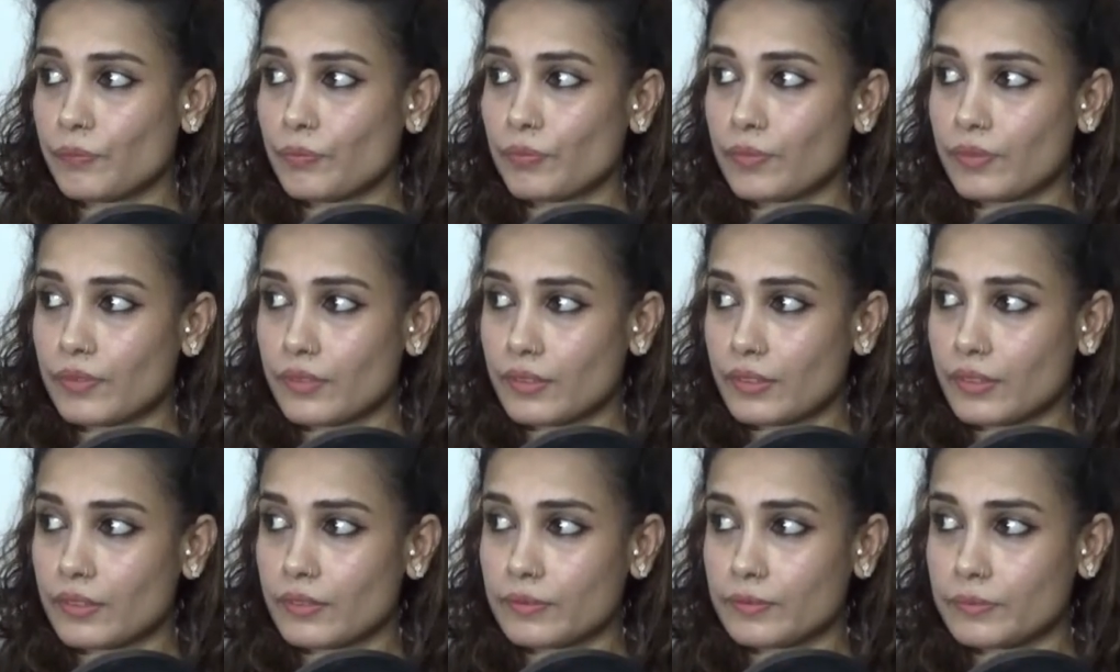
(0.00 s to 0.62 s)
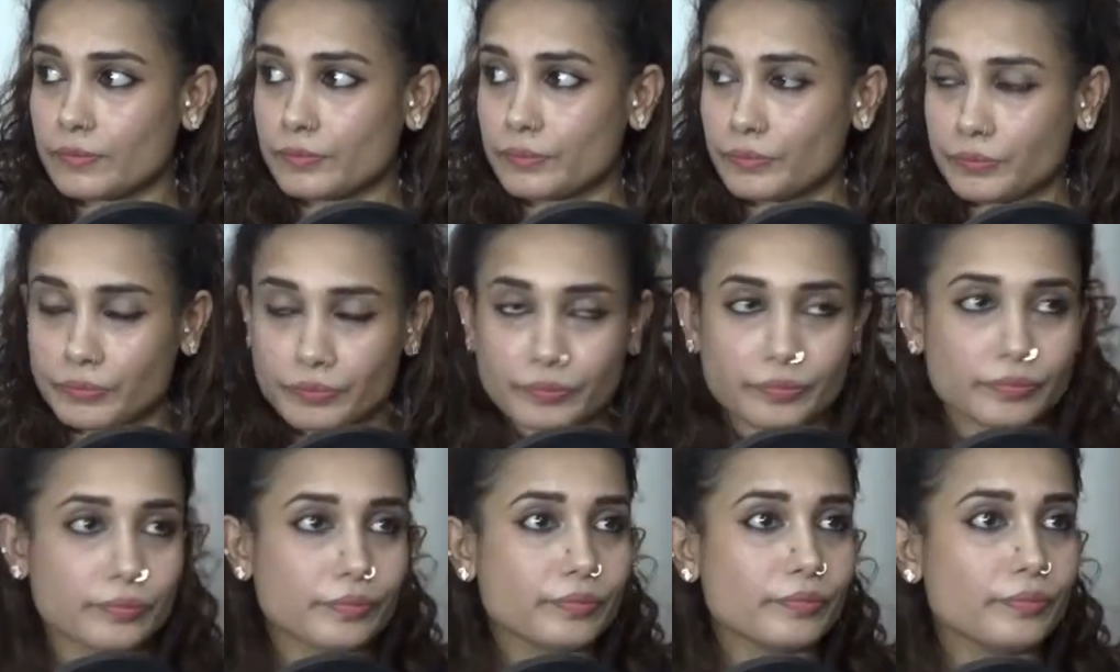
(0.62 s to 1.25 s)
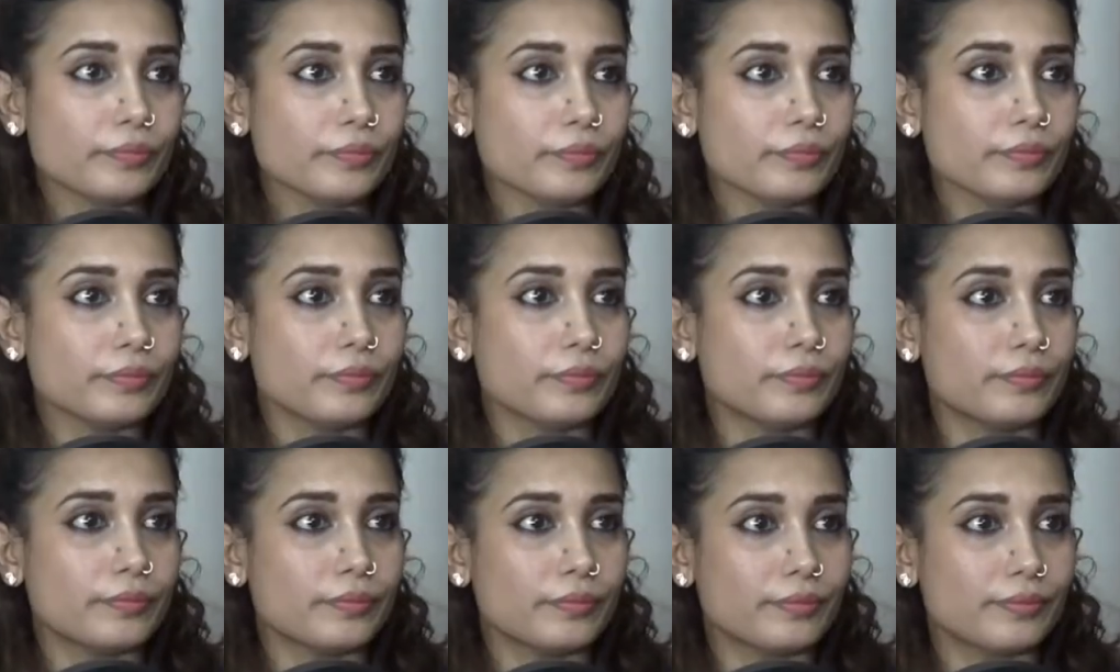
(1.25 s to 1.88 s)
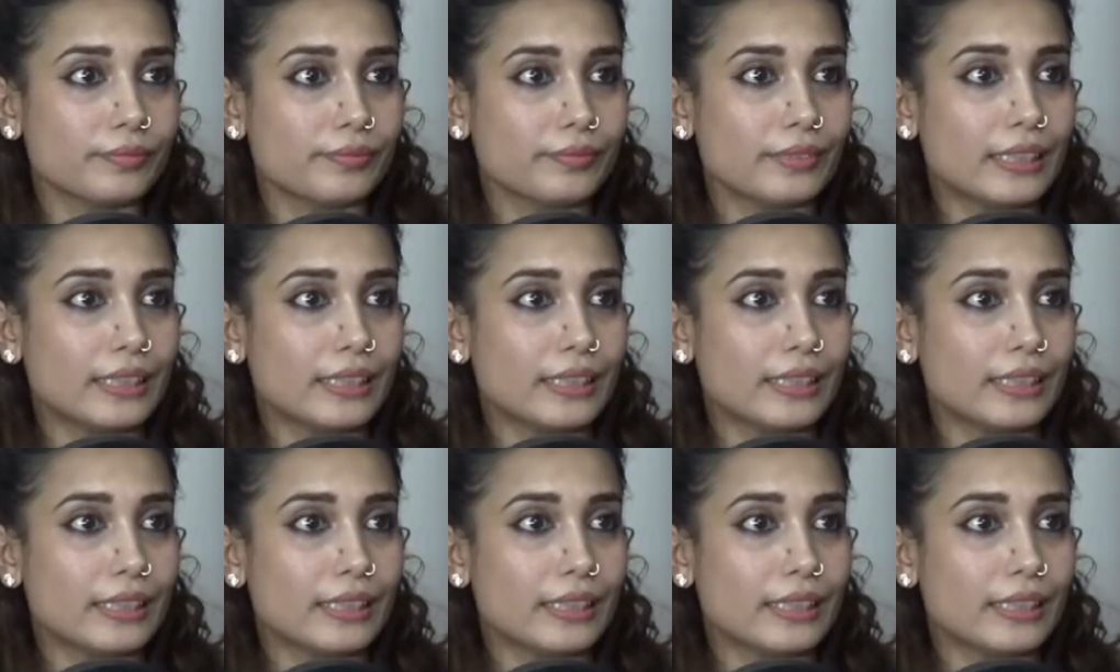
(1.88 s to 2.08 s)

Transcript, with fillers: Okay, can can some? Okay.